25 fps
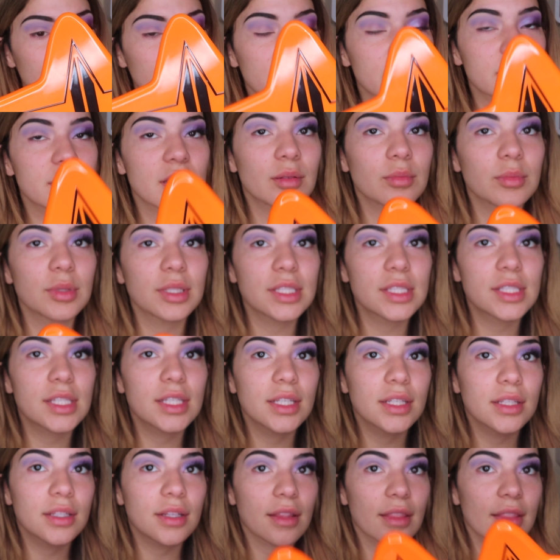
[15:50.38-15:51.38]
for some
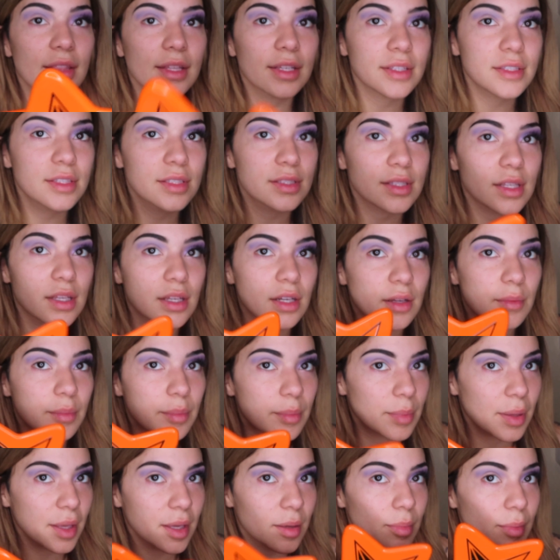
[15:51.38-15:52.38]
reason, this
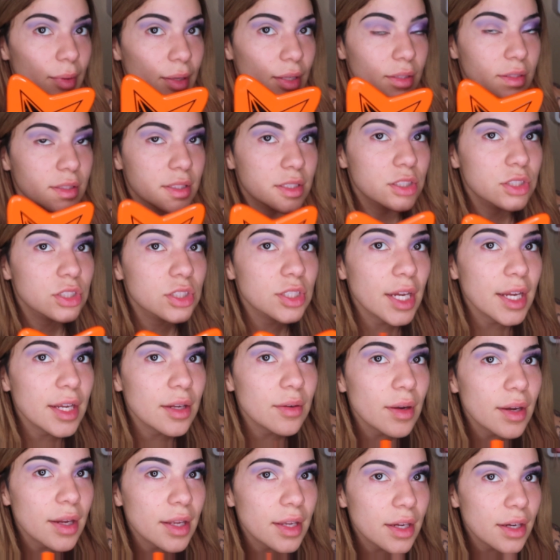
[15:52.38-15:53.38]
pigment, this shade
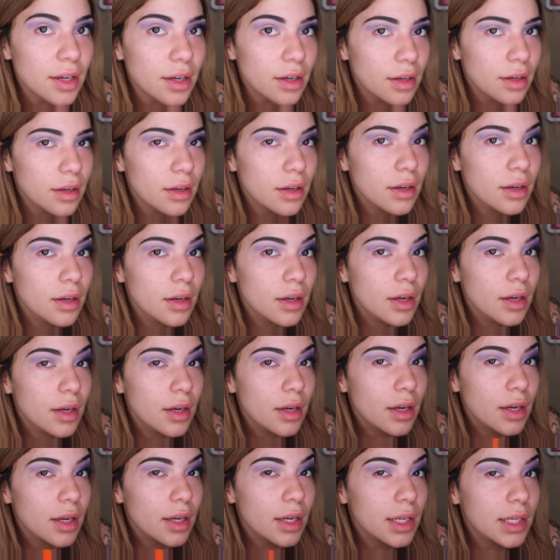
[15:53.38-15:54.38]
up here,
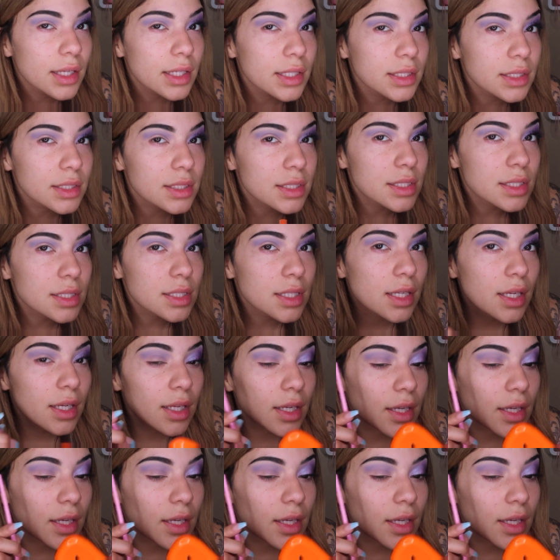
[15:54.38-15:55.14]
is